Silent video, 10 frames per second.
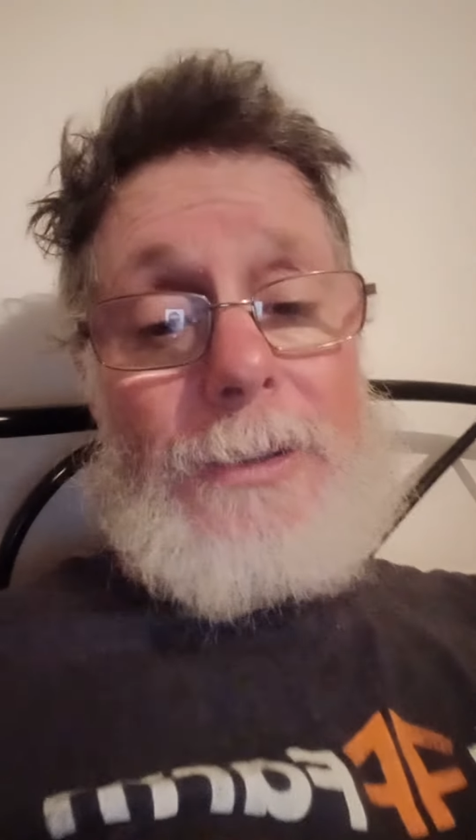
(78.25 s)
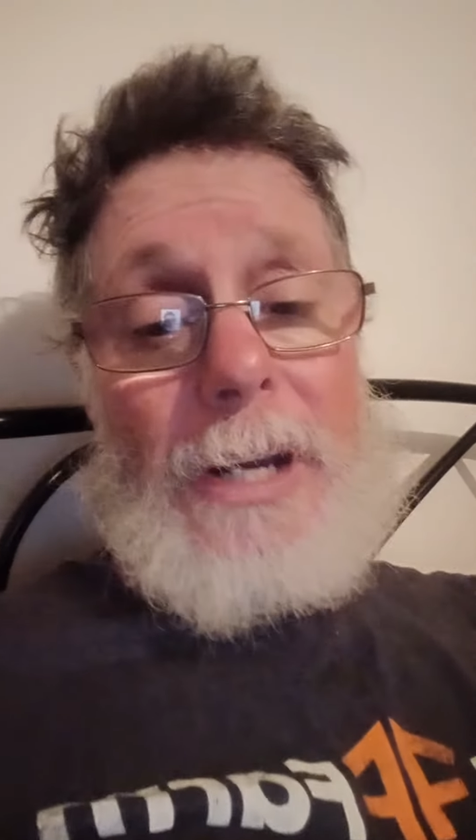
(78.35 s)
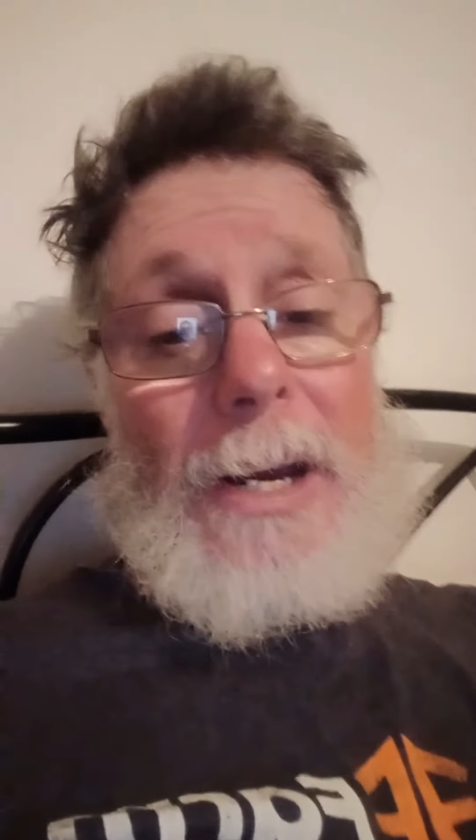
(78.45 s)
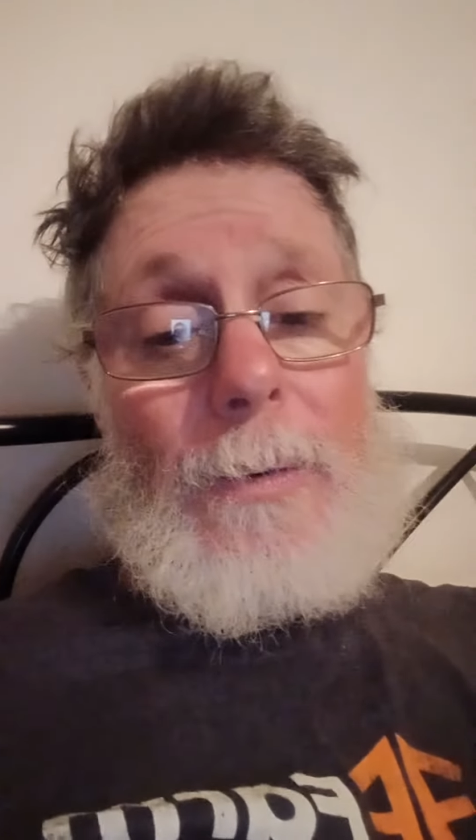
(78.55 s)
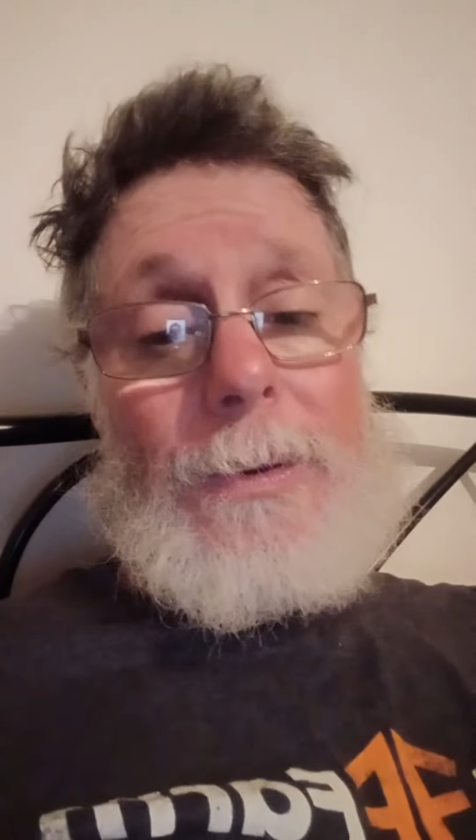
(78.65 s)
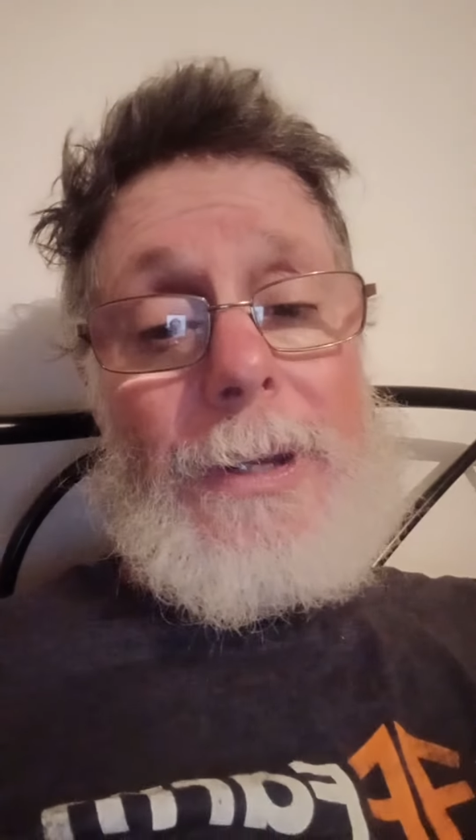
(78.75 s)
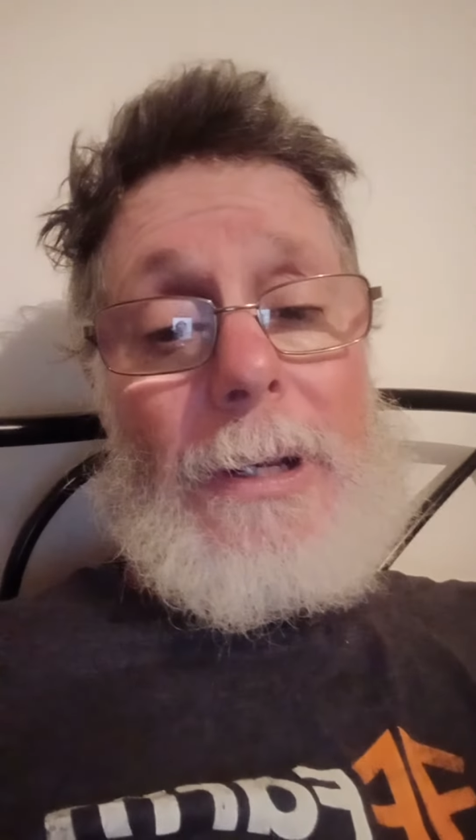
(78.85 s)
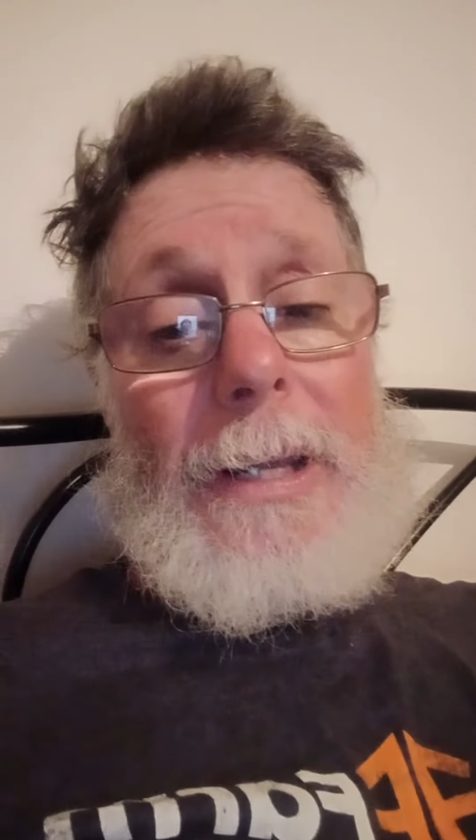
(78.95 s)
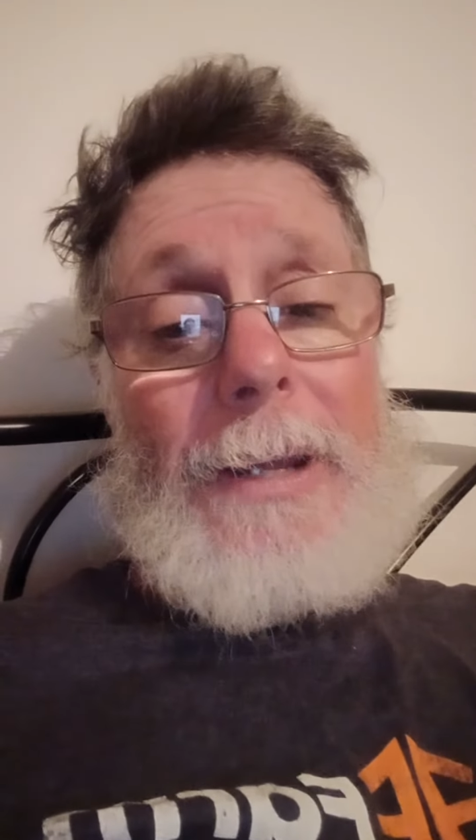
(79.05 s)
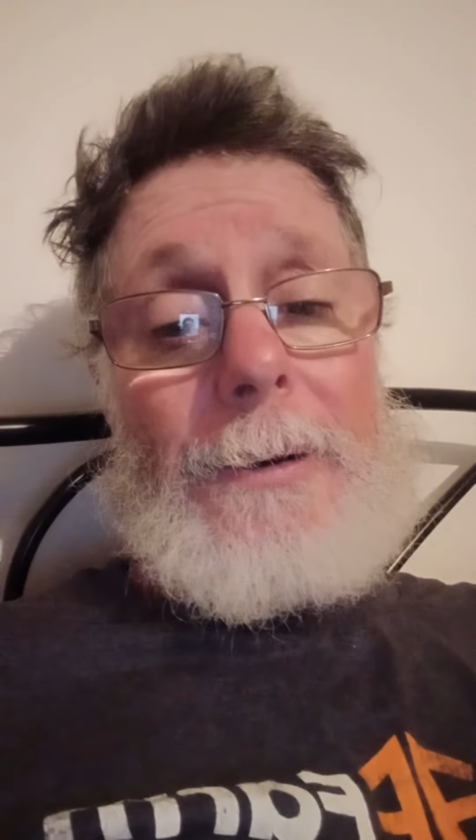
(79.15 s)
chat with you
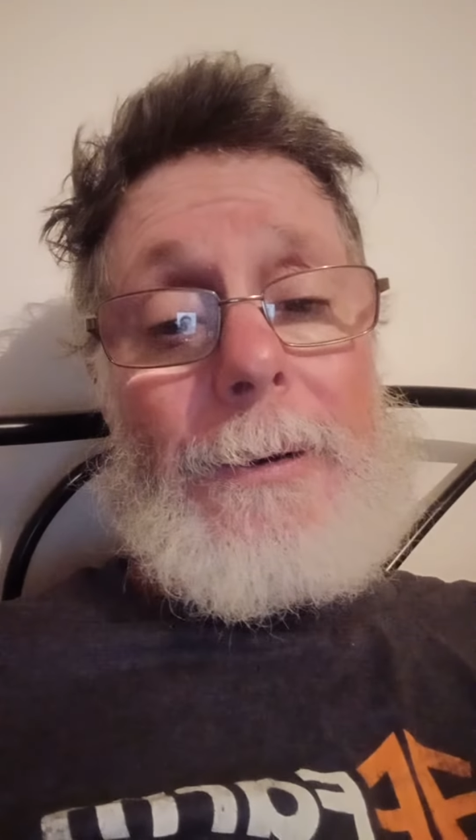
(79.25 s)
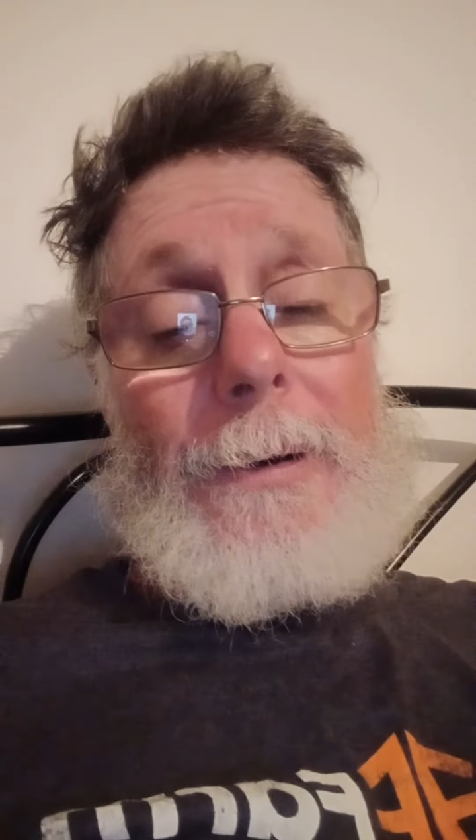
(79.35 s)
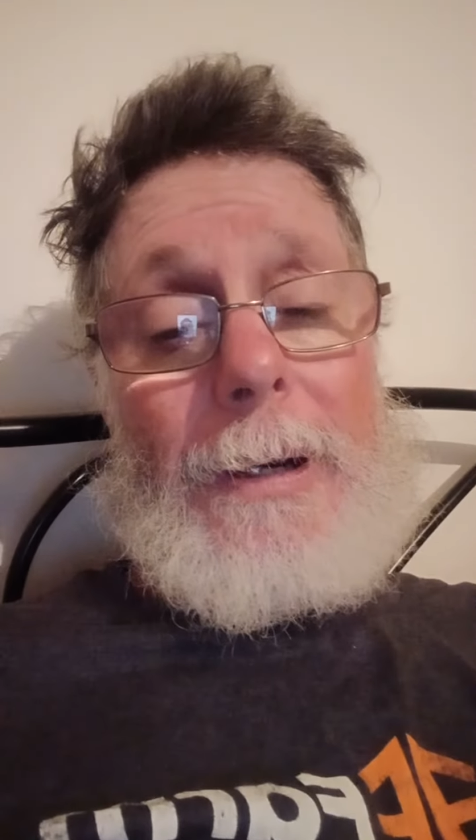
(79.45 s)
later